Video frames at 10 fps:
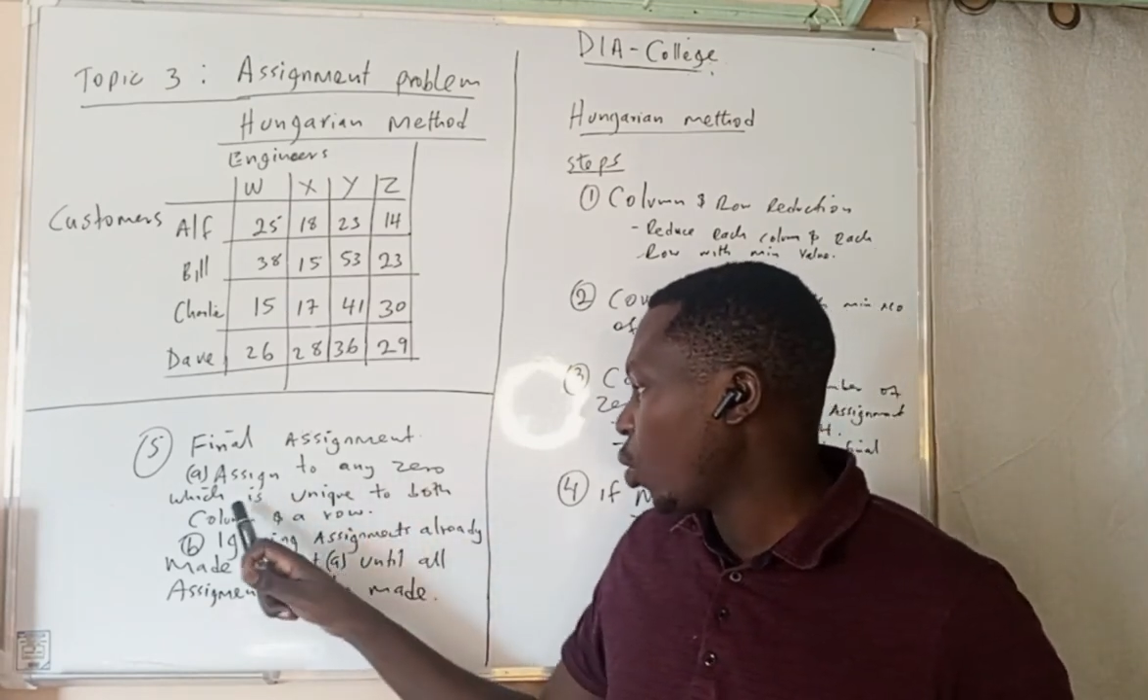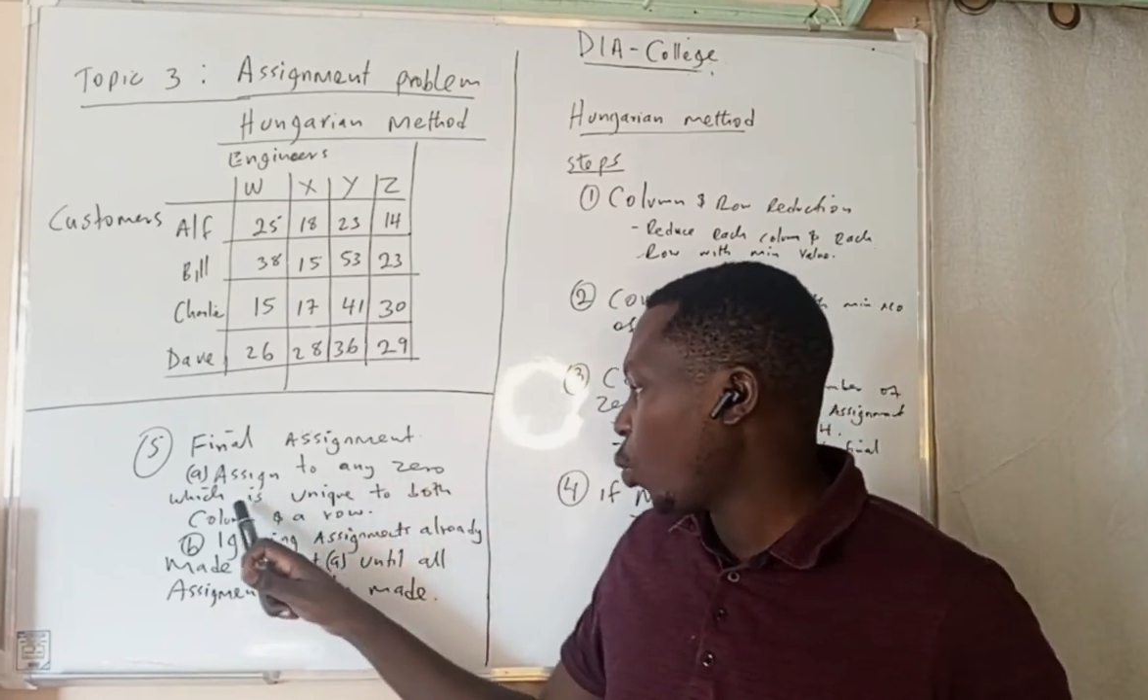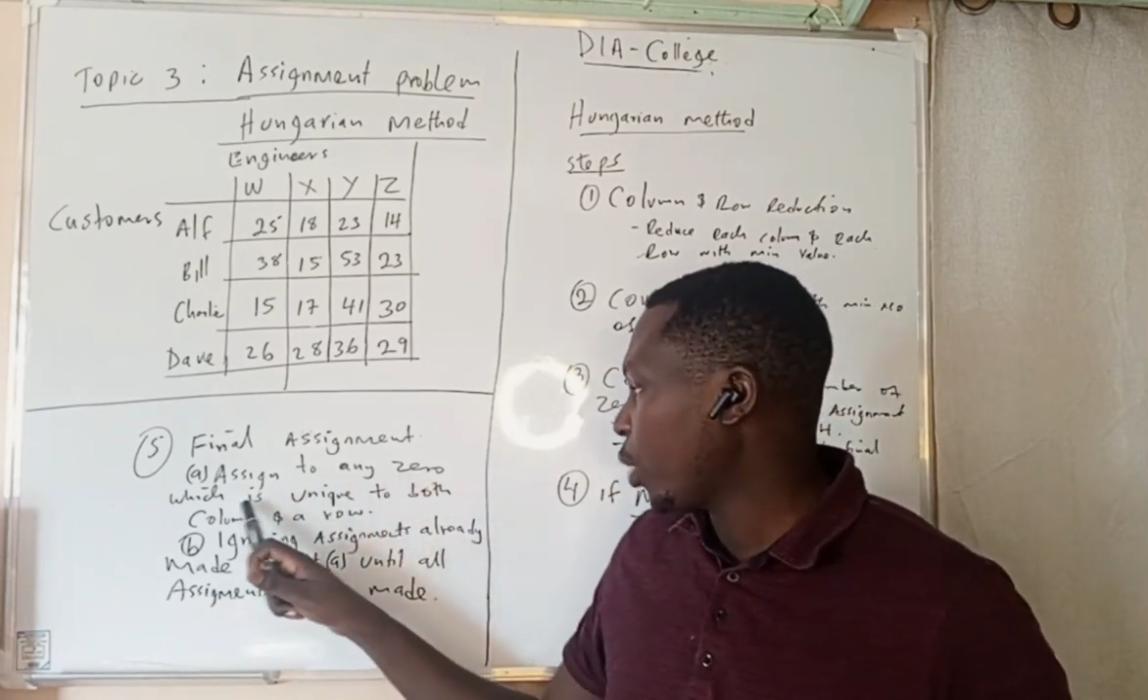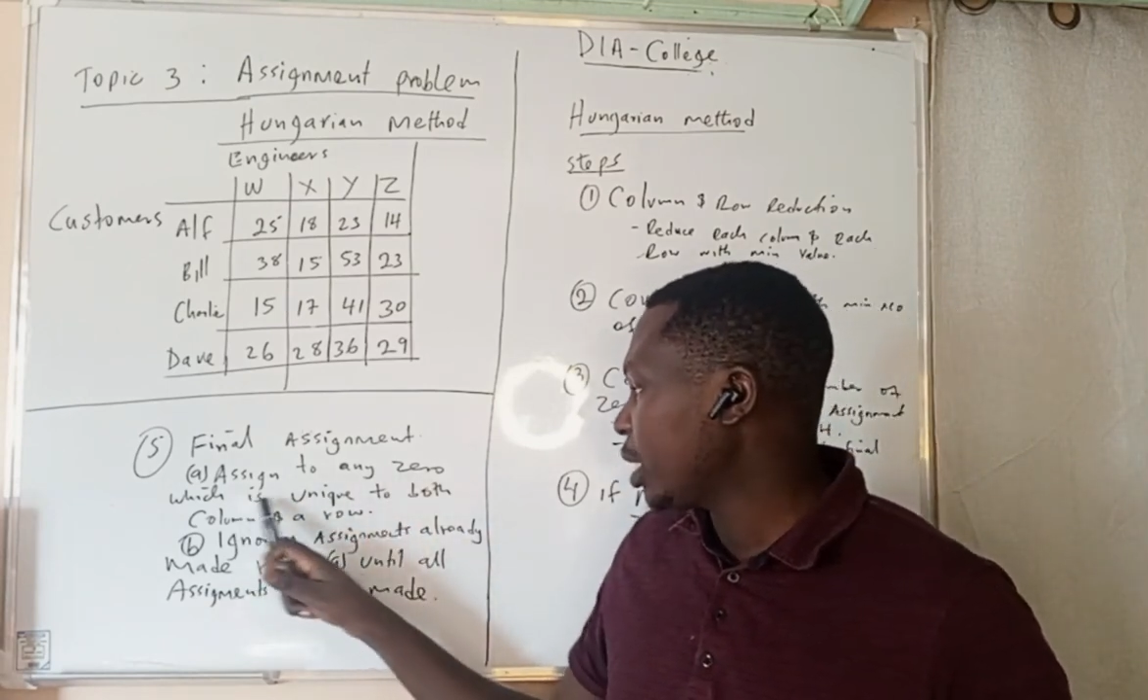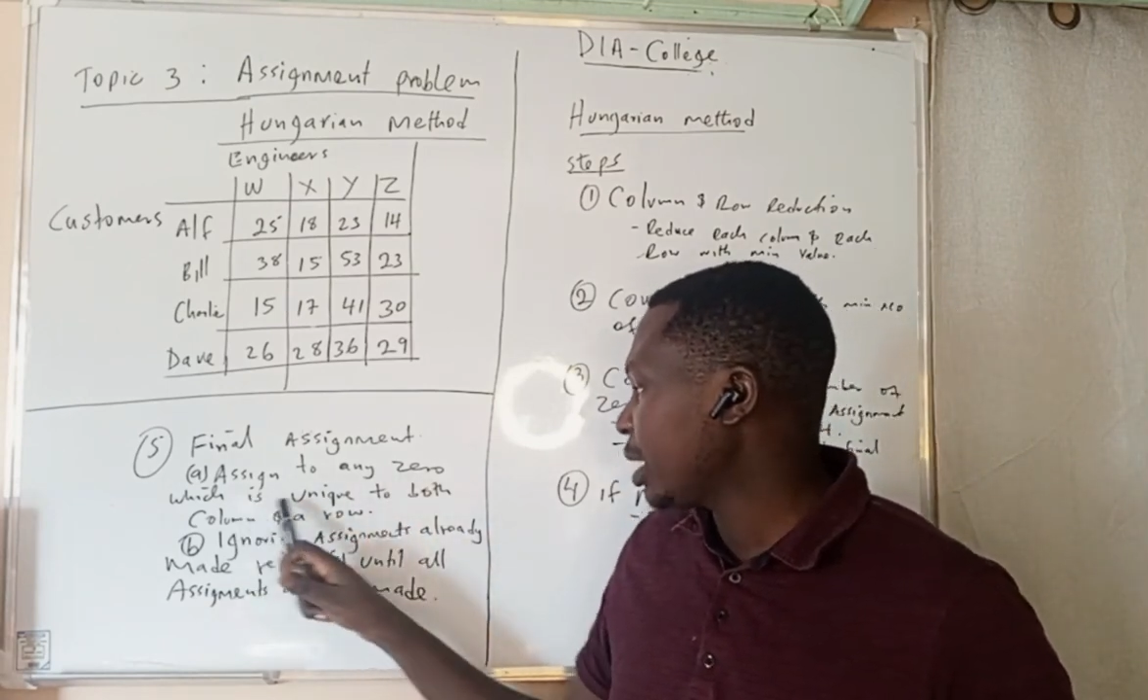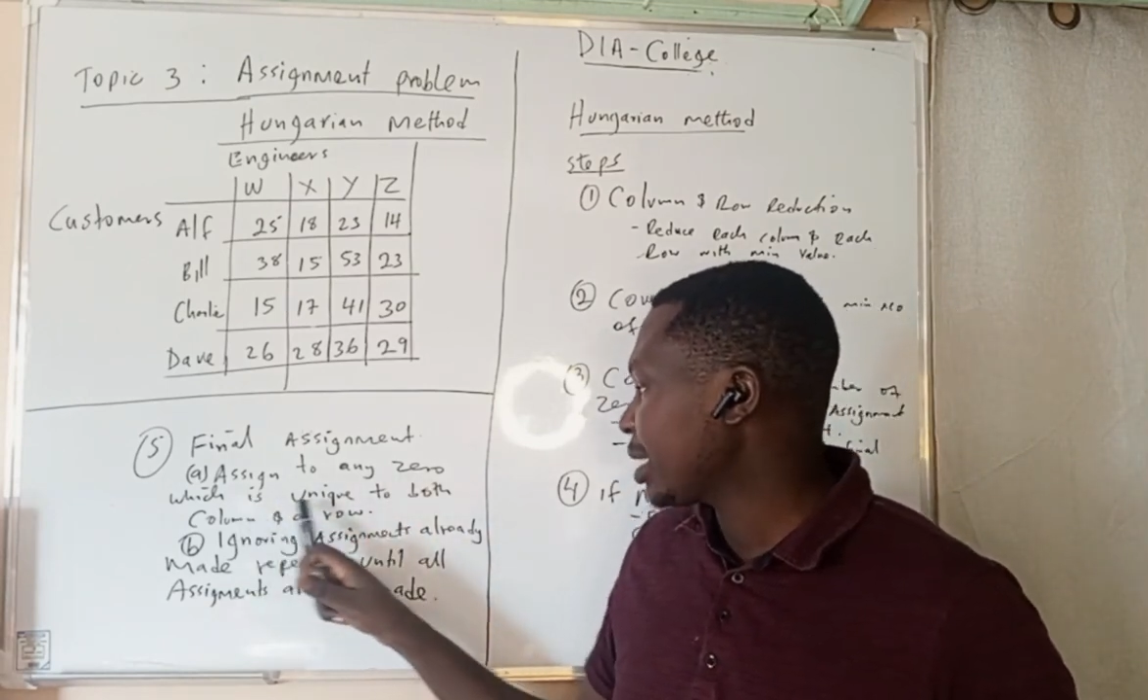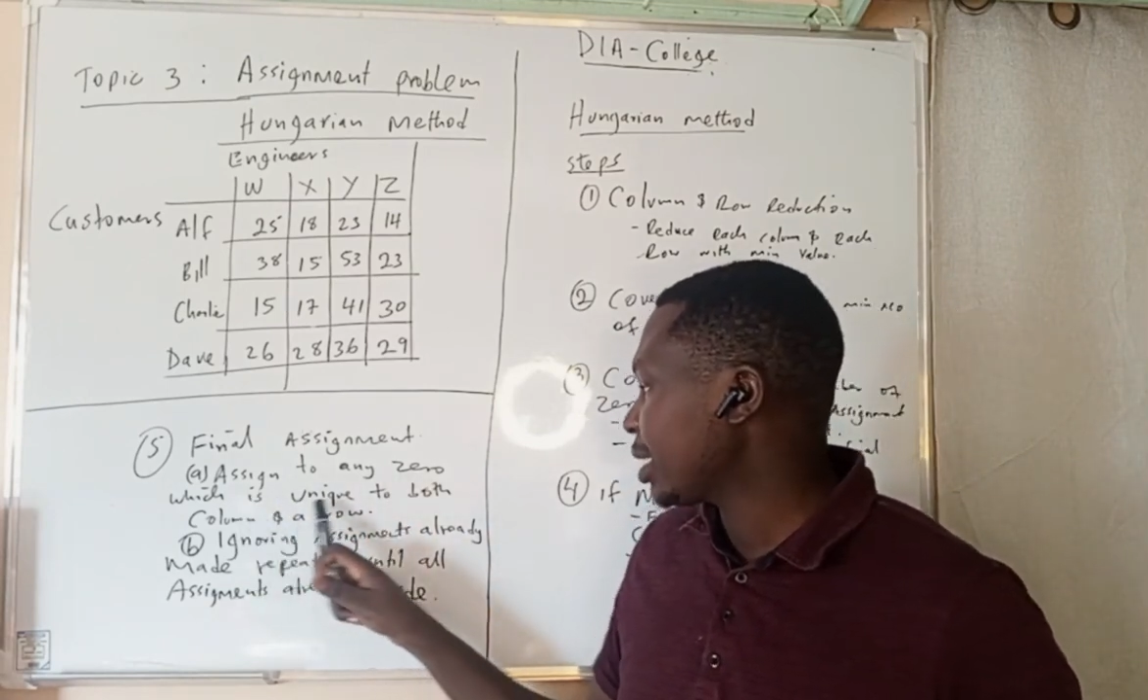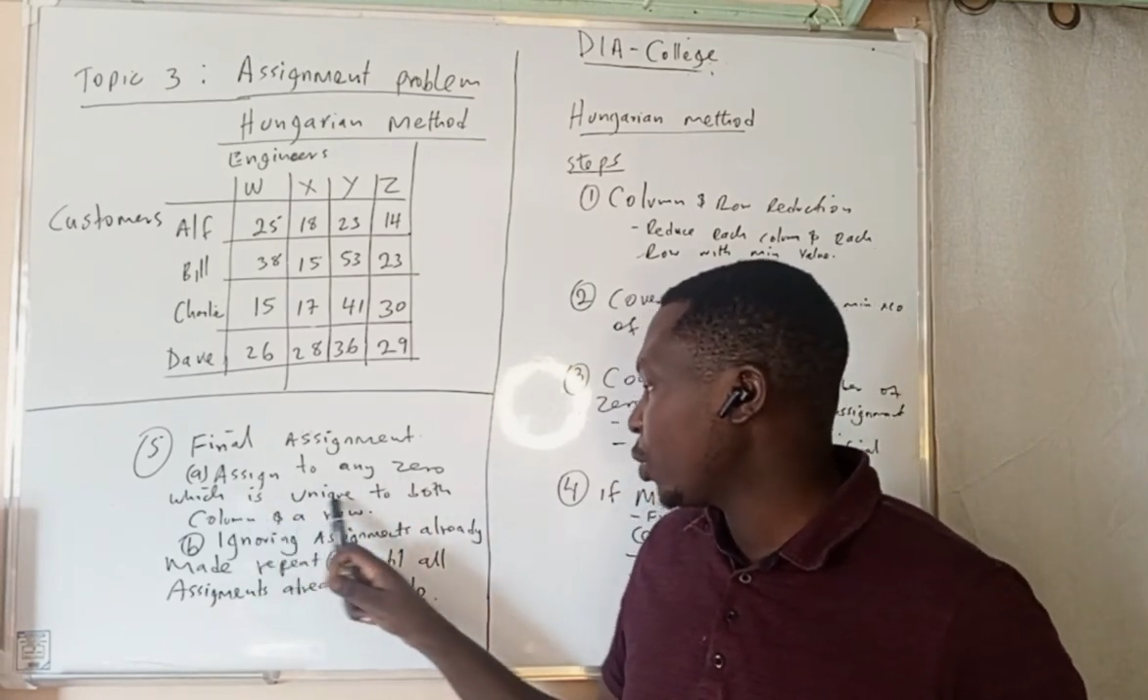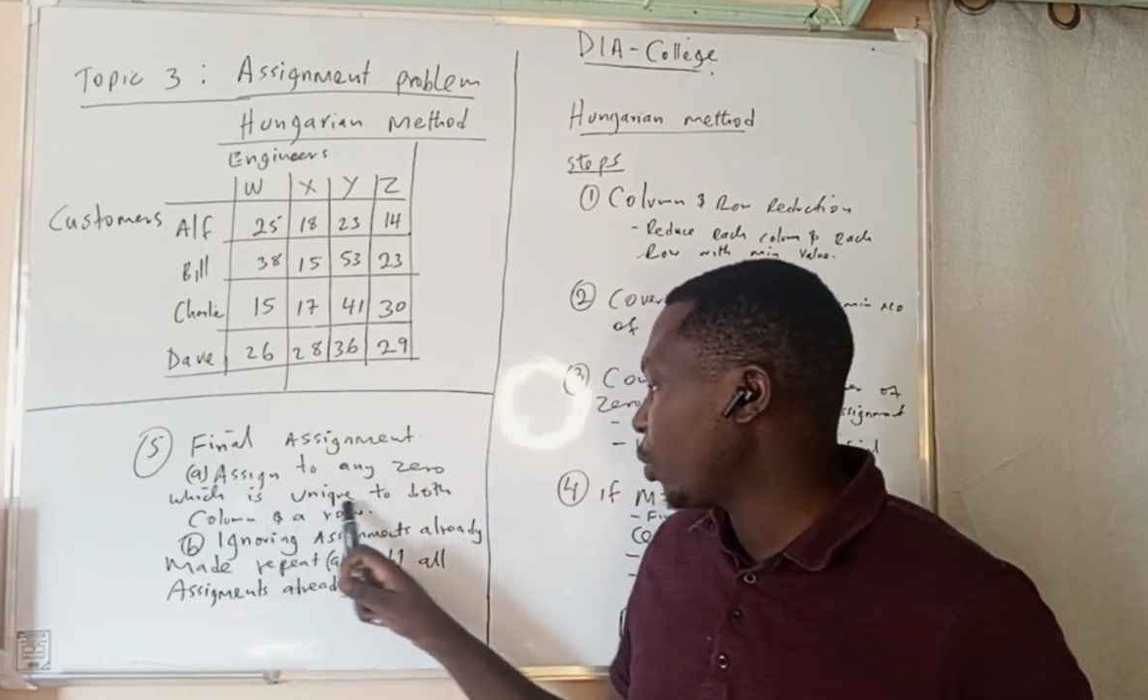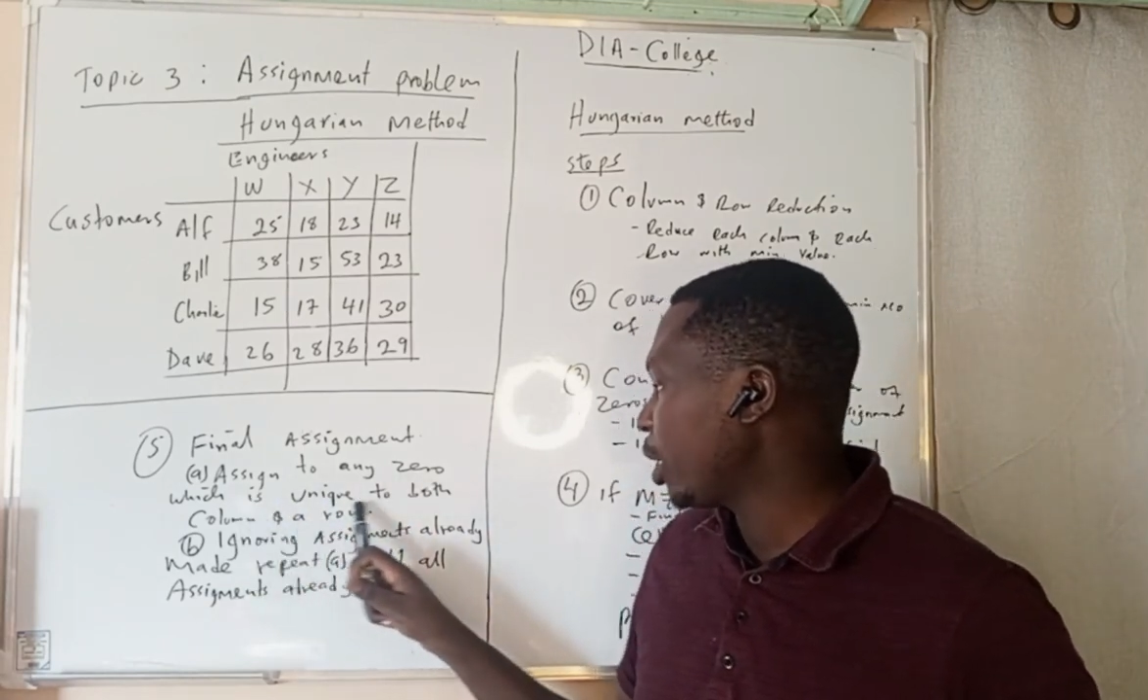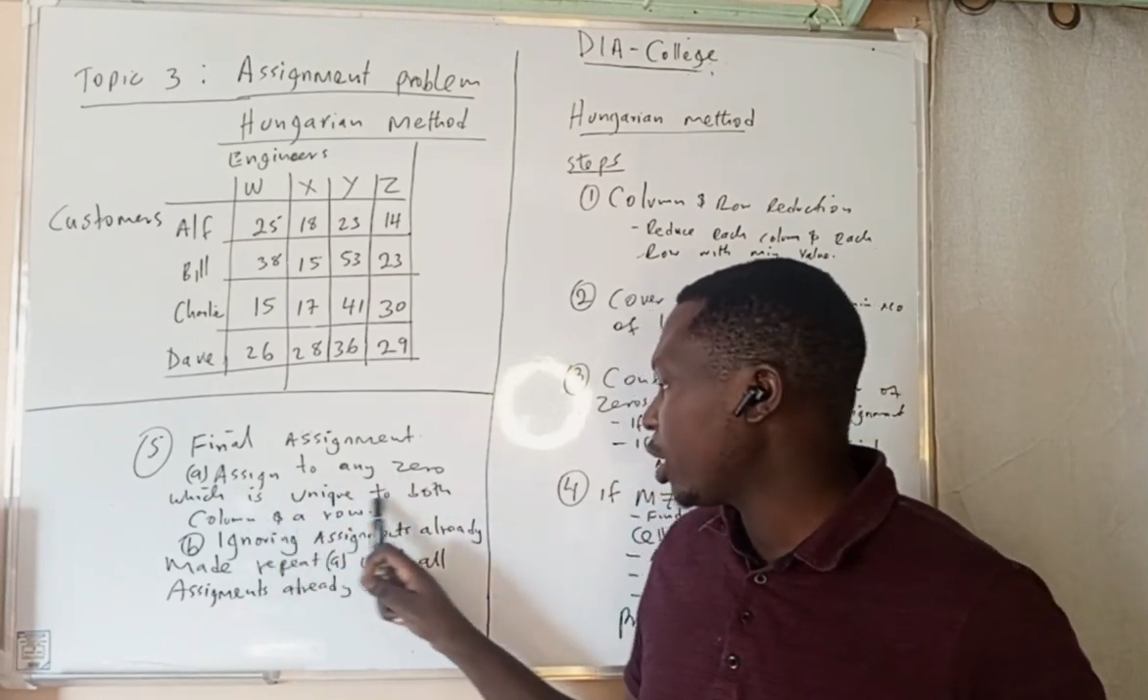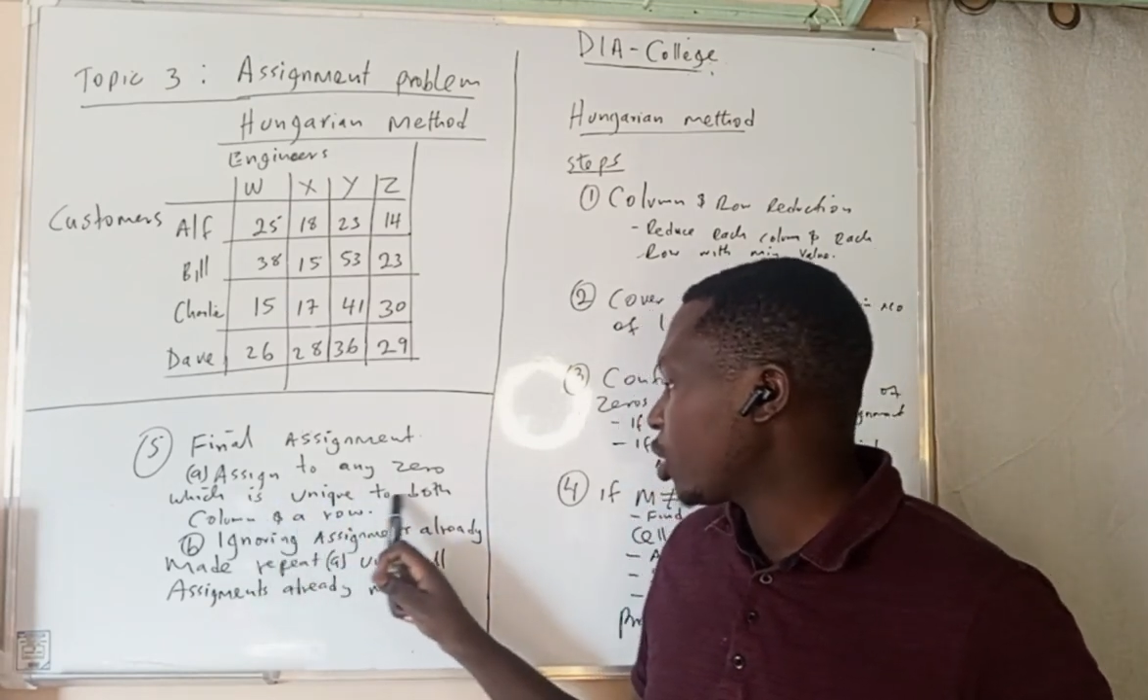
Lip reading: which is unique